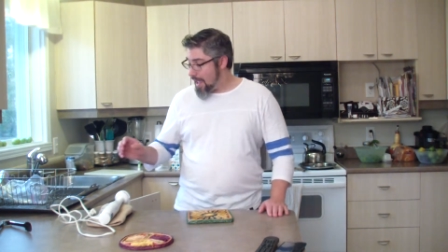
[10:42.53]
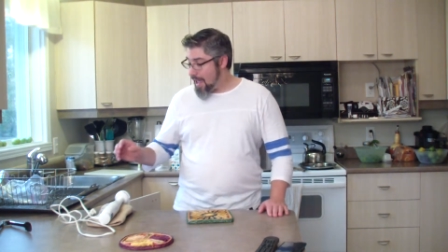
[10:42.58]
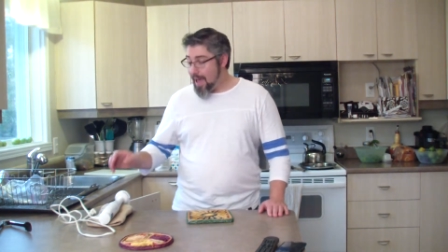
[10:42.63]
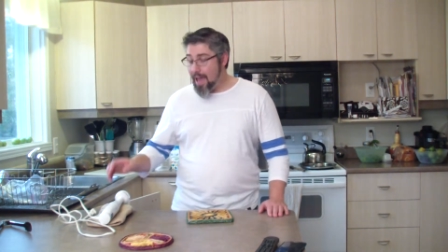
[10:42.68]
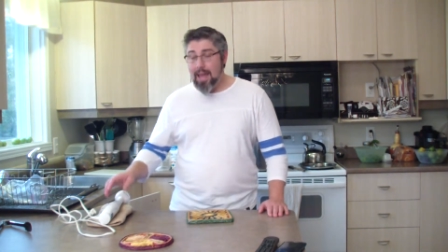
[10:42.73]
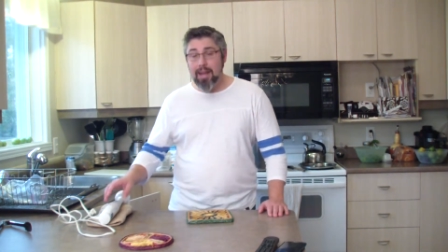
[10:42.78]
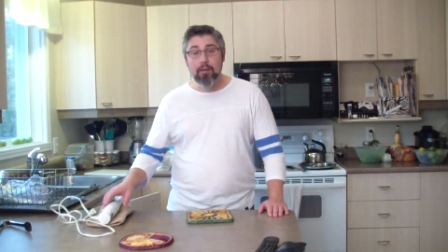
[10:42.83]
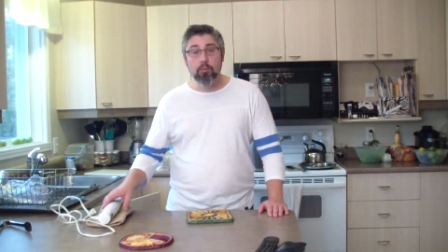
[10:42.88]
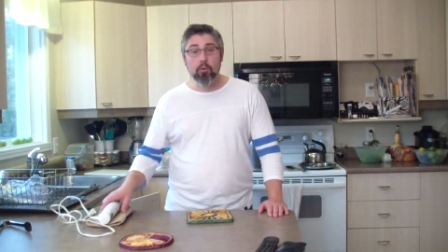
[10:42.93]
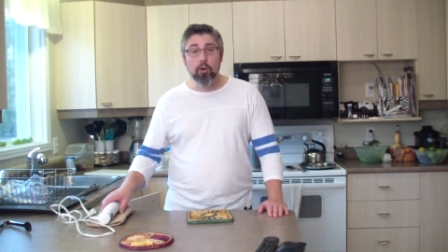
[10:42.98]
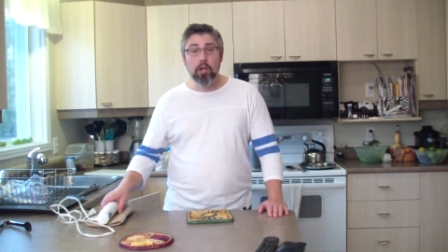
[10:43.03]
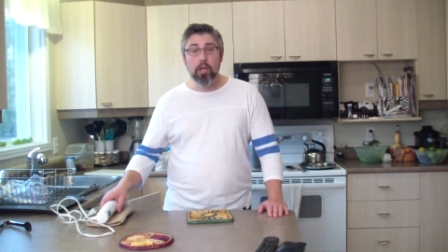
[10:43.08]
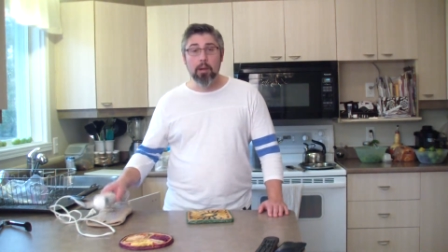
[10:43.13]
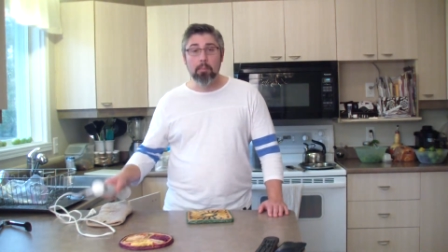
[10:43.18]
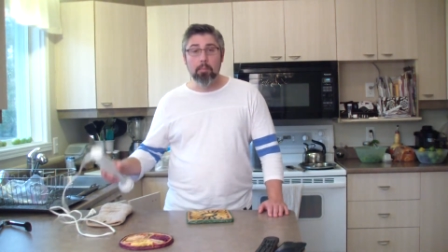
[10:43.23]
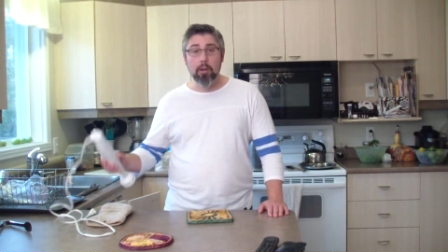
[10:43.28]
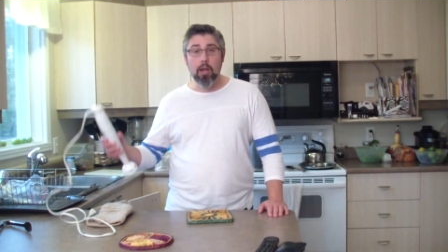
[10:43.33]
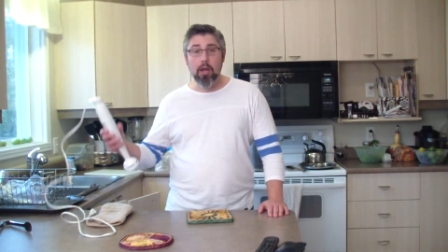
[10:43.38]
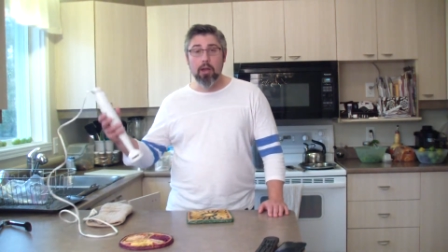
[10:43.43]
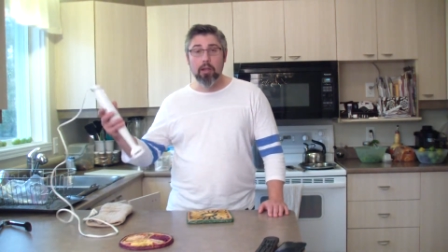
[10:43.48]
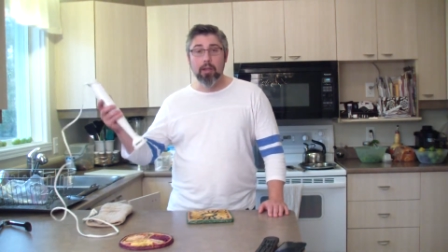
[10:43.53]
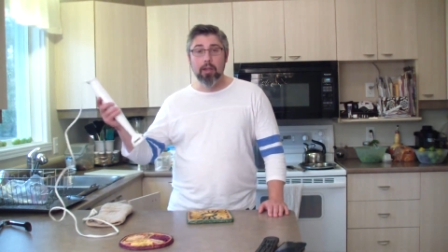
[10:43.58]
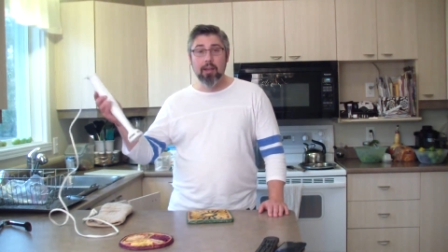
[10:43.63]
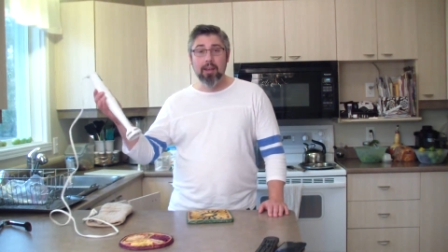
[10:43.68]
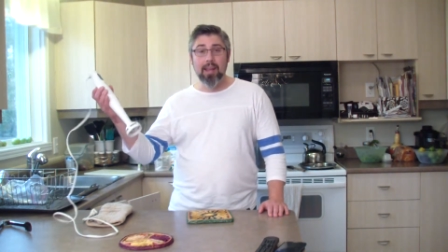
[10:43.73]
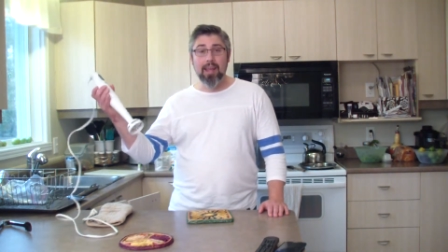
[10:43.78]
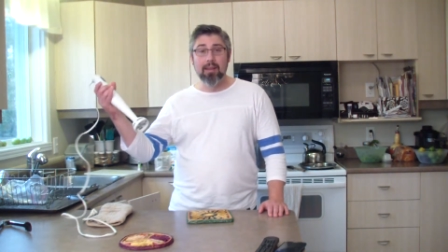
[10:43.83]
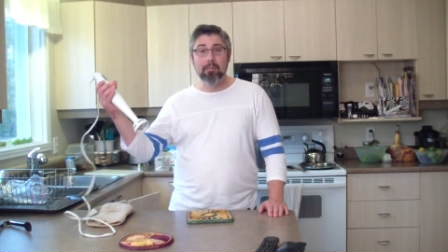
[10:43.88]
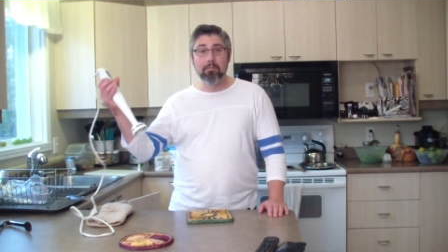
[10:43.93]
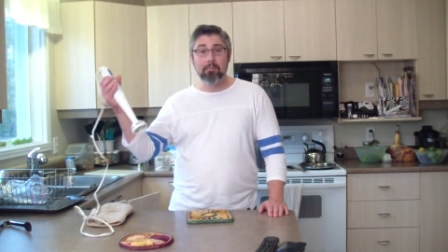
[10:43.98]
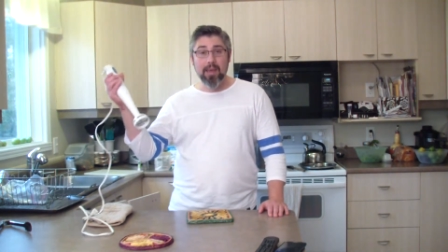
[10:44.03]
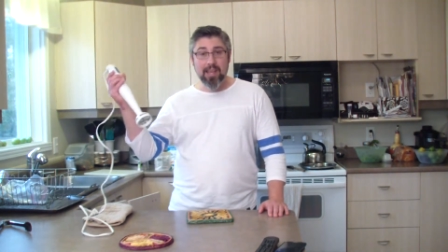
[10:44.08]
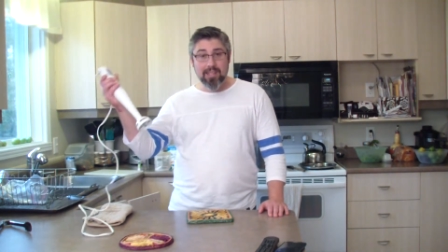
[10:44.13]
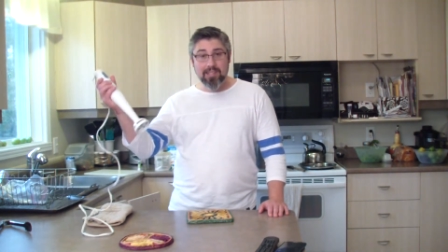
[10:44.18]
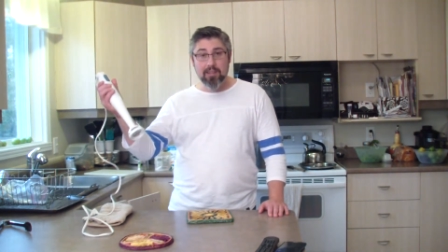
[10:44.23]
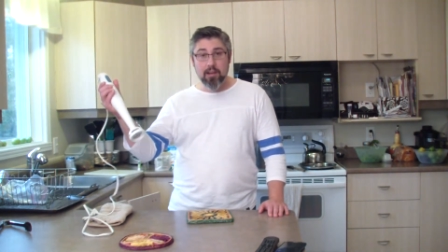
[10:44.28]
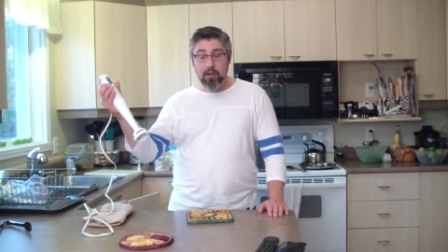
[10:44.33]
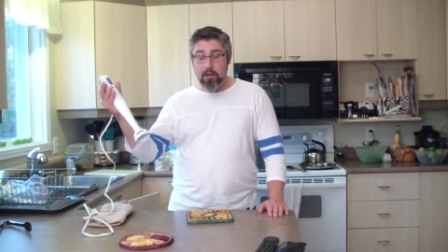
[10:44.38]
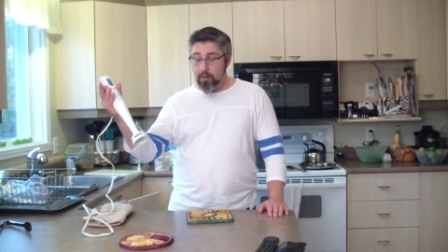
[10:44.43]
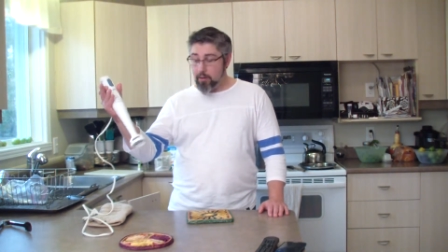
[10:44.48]
and we're going to plug an end
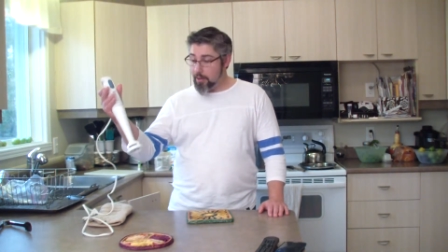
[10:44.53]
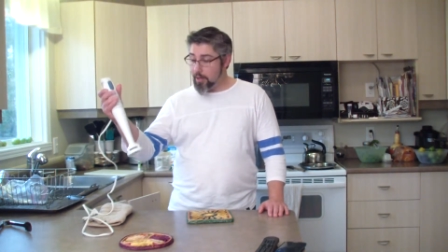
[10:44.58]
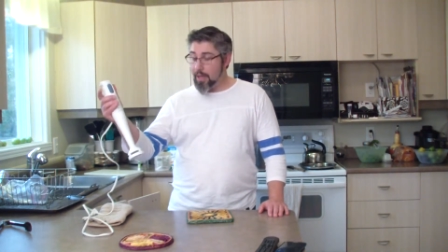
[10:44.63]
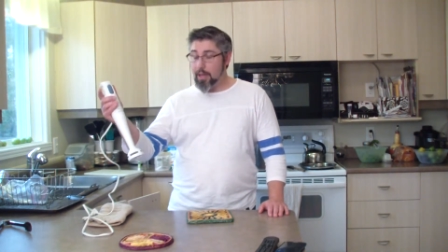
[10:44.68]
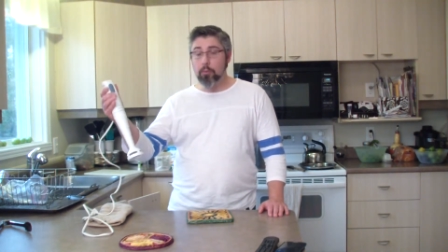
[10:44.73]
mixer,